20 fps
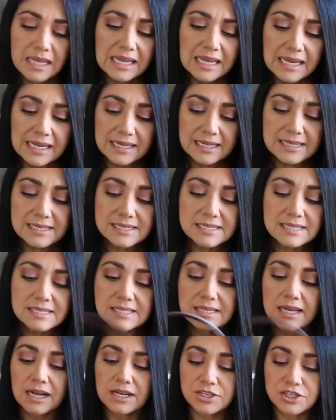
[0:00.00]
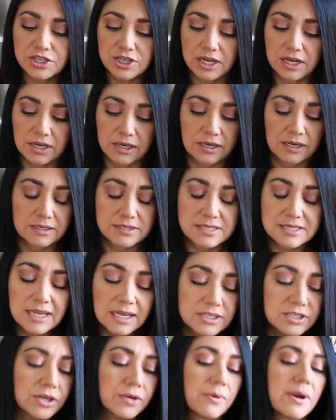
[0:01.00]
it is such a
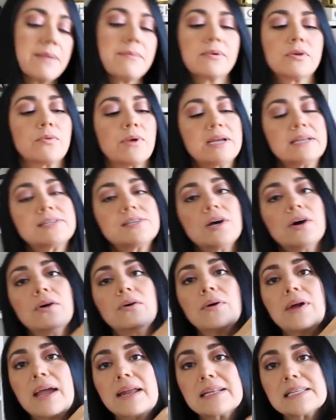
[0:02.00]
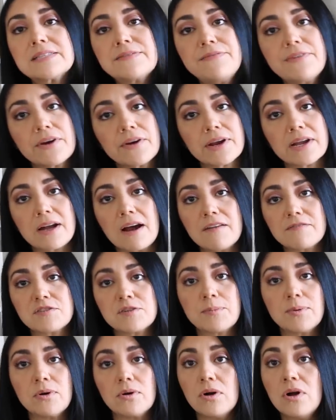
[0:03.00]
such a great great tote and it's very
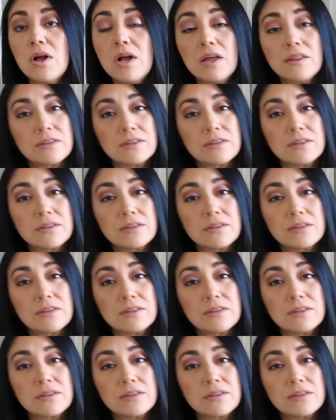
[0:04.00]
comfortable.